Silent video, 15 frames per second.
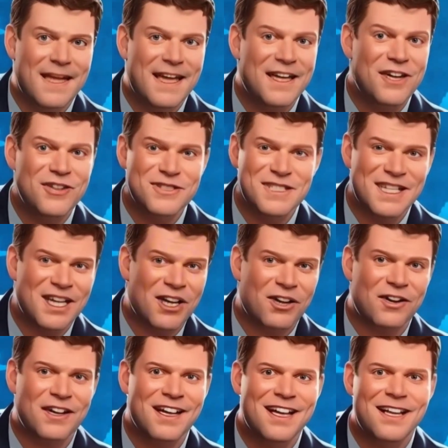And here's the
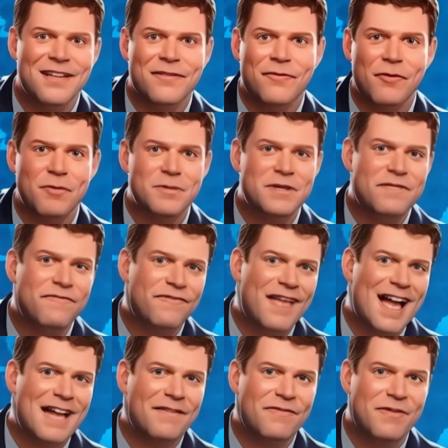kicker. The firm didn't
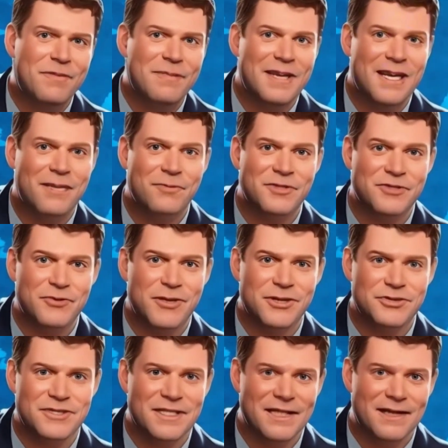flag the VPN when the
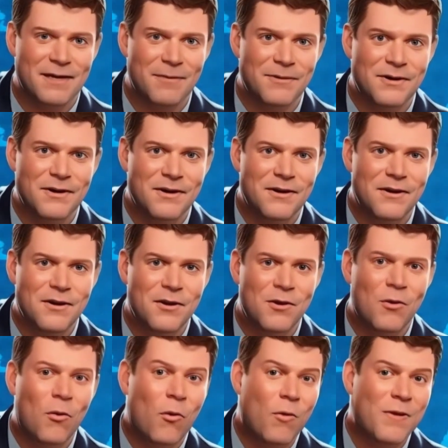trader signed up,
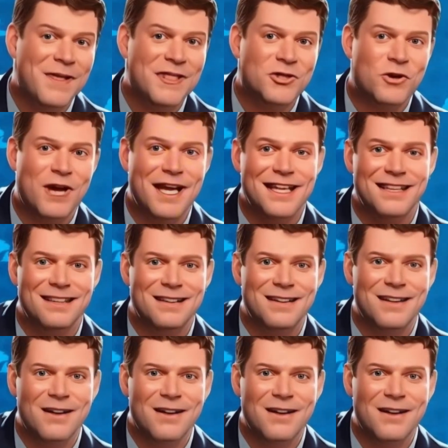or when they traded.